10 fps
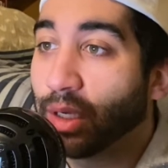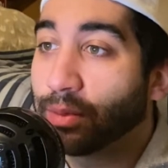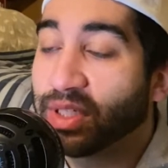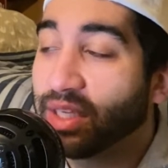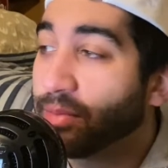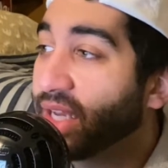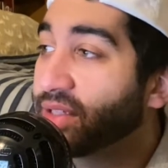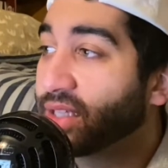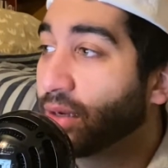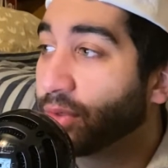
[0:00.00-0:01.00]
teammates
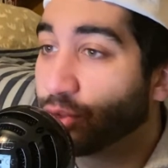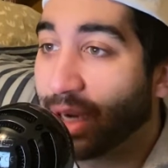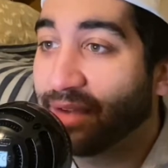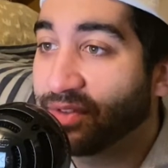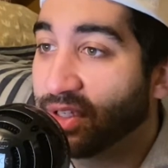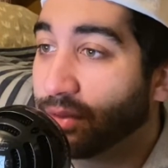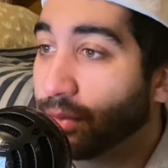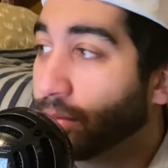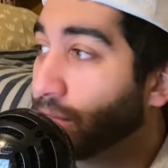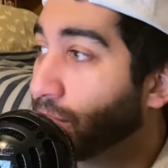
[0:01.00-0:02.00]
that we drafted,
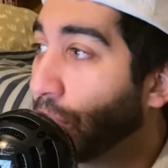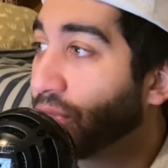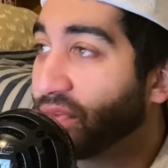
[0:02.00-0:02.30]
both of